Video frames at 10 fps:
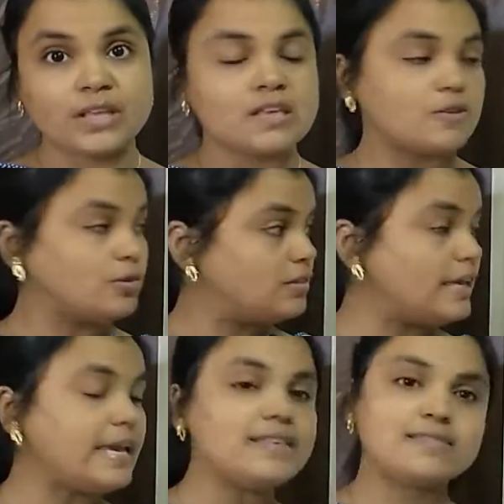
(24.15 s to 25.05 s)
So
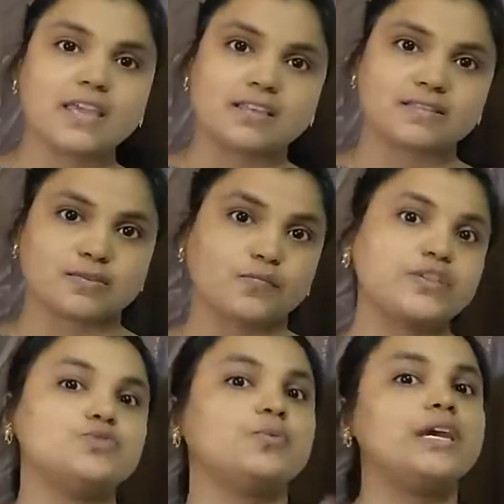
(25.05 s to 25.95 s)
these things
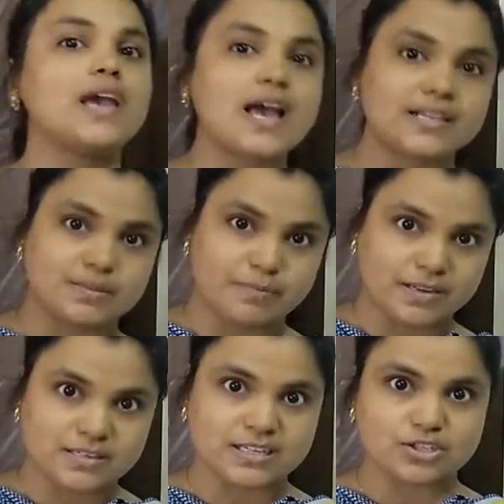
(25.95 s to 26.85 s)
which we are
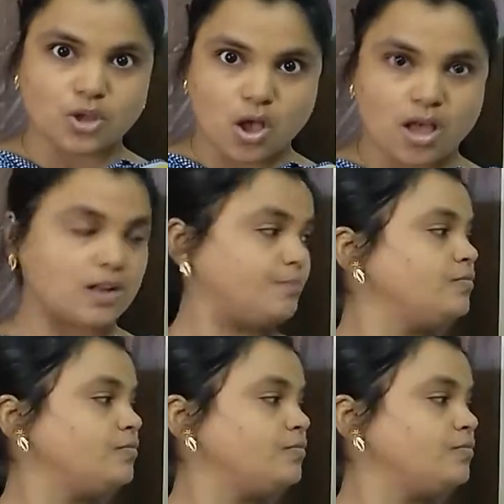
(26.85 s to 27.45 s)
dependent on,